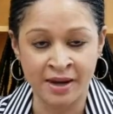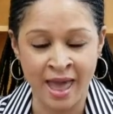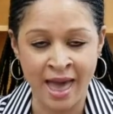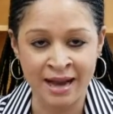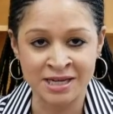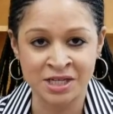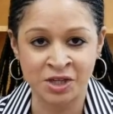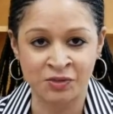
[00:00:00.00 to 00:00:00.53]

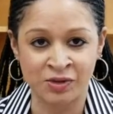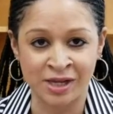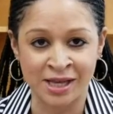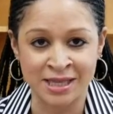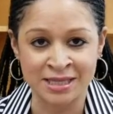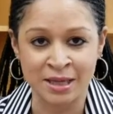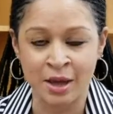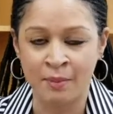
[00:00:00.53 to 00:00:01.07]

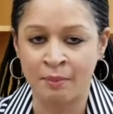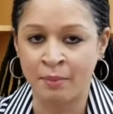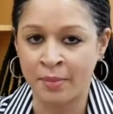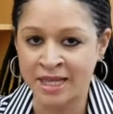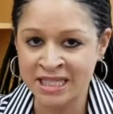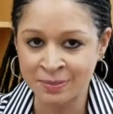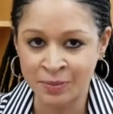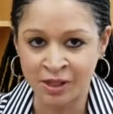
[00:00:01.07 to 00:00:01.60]
activities
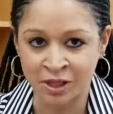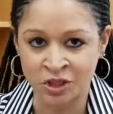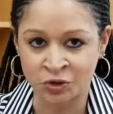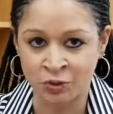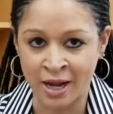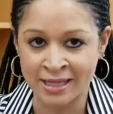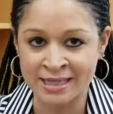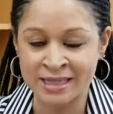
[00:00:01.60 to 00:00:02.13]
must be
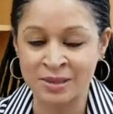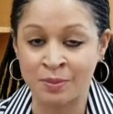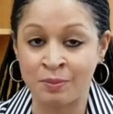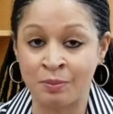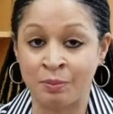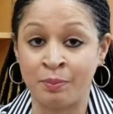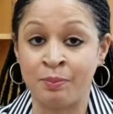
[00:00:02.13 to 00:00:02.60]
addressed to